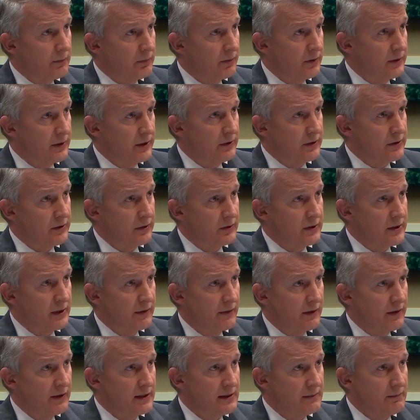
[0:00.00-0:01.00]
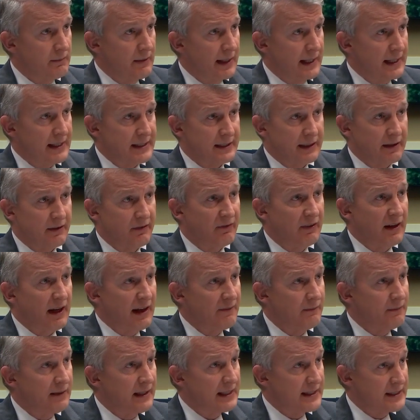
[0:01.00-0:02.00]
or producers of those masks, a
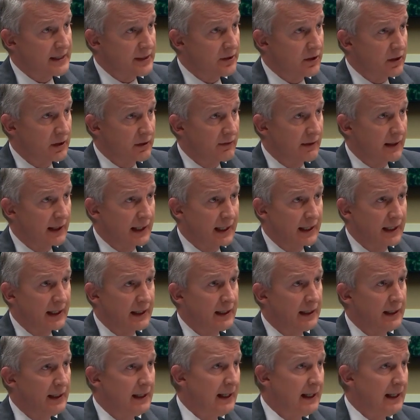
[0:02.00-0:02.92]
5-page survey